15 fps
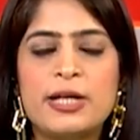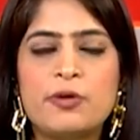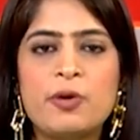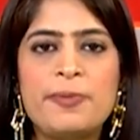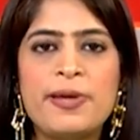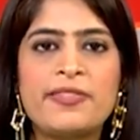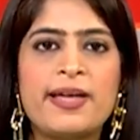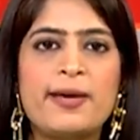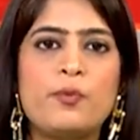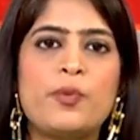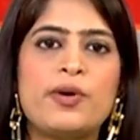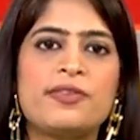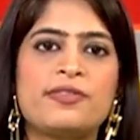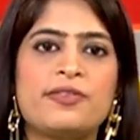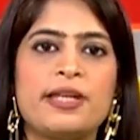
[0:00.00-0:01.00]
equipping
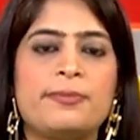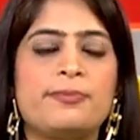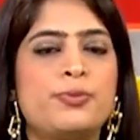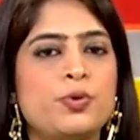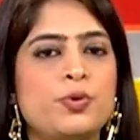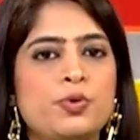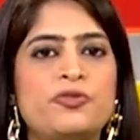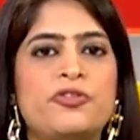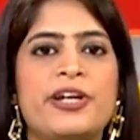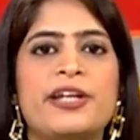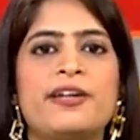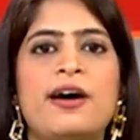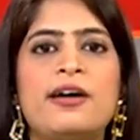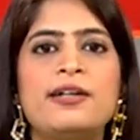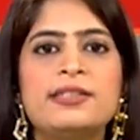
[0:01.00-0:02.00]
them with improved
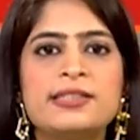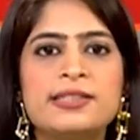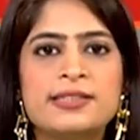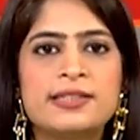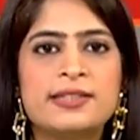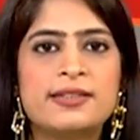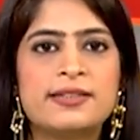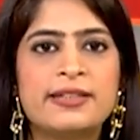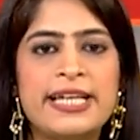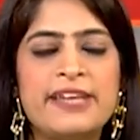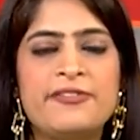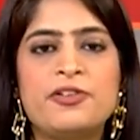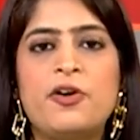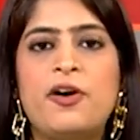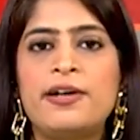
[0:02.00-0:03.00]
radars,
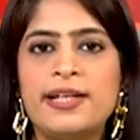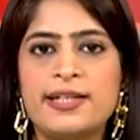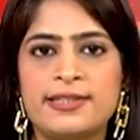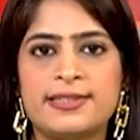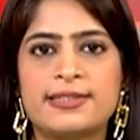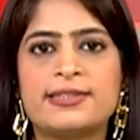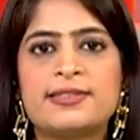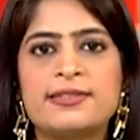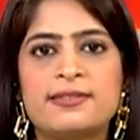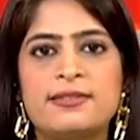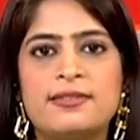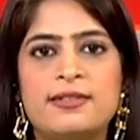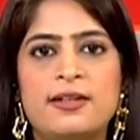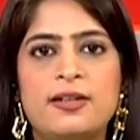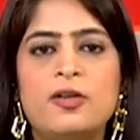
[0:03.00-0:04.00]
avionics,
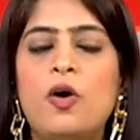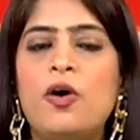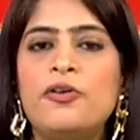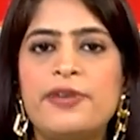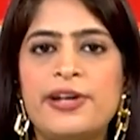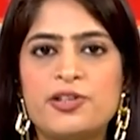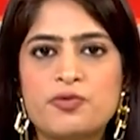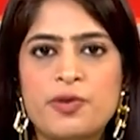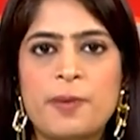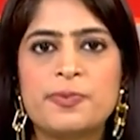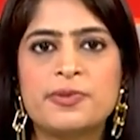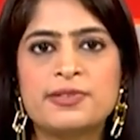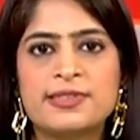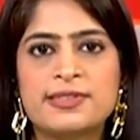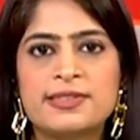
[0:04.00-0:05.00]
long-range
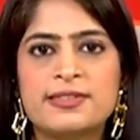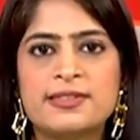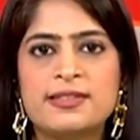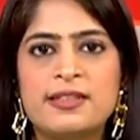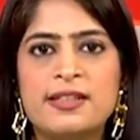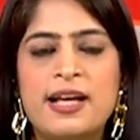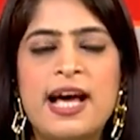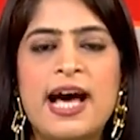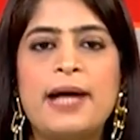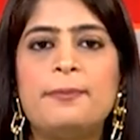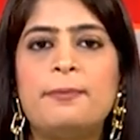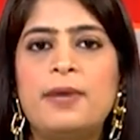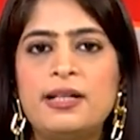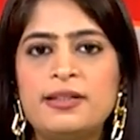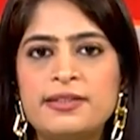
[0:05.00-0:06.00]
weapons,
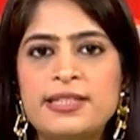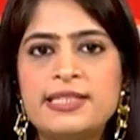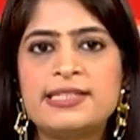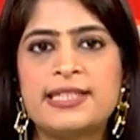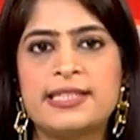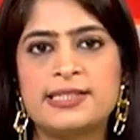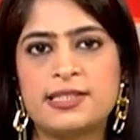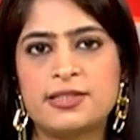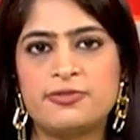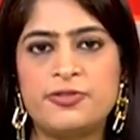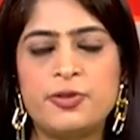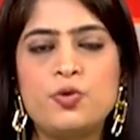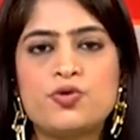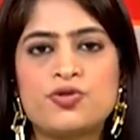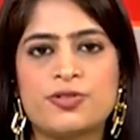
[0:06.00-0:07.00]
and multi-sensor
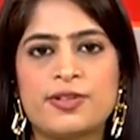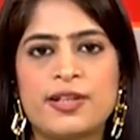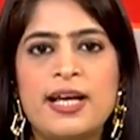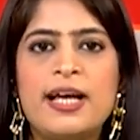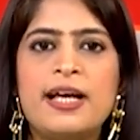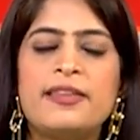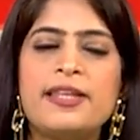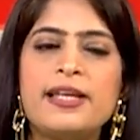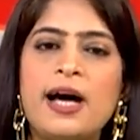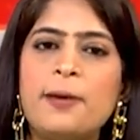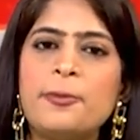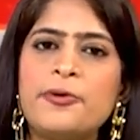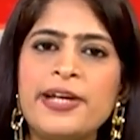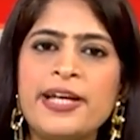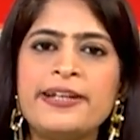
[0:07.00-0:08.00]
fusion. The
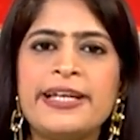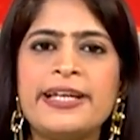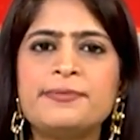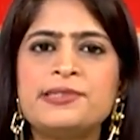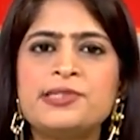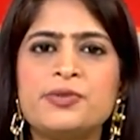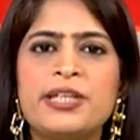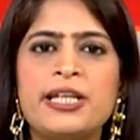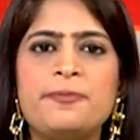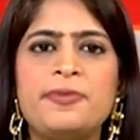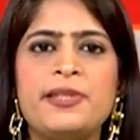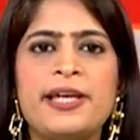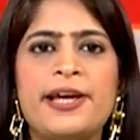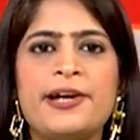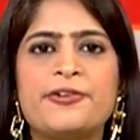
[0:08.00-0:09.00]
upgrade aims to
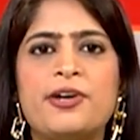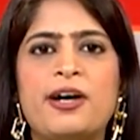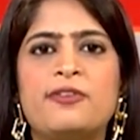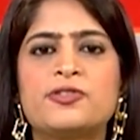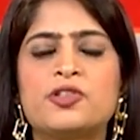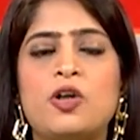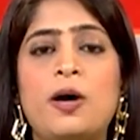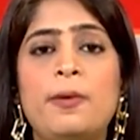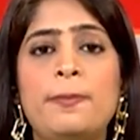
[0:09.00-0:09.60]
keep the aircraft